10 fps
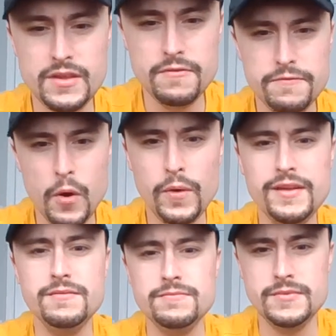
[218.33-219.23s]

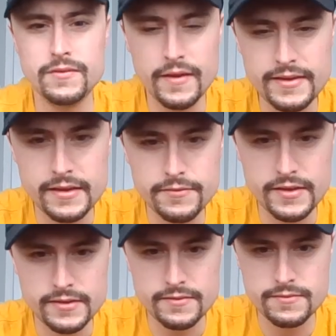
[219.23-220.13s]
Voting, right,
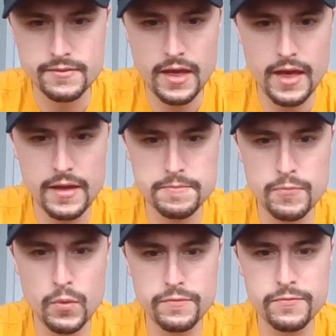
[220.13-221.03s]
giving
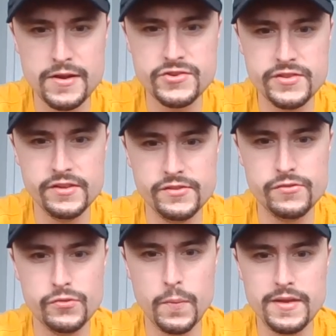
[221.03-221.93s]
more French
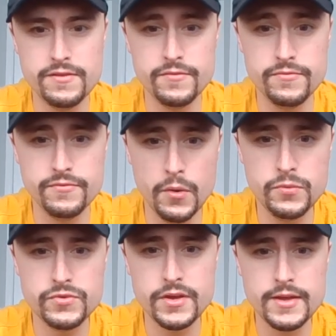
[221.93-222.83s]
citizens the right to
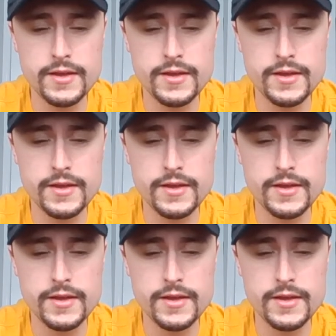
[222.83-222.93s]
vote